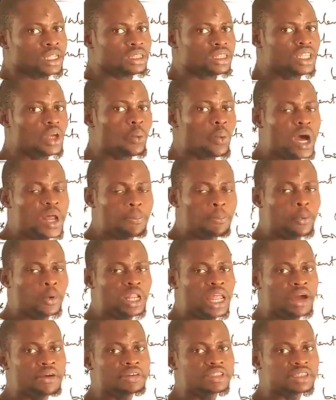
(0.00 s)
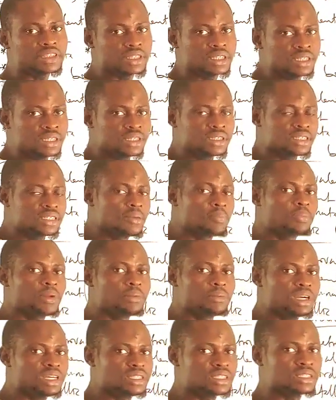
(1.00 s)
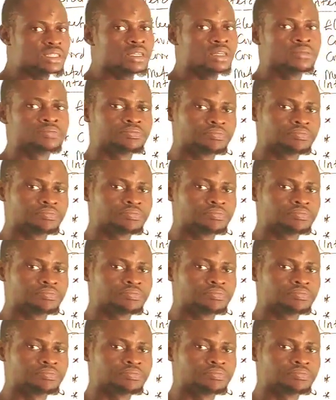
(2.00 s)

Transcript: The word polarity simply means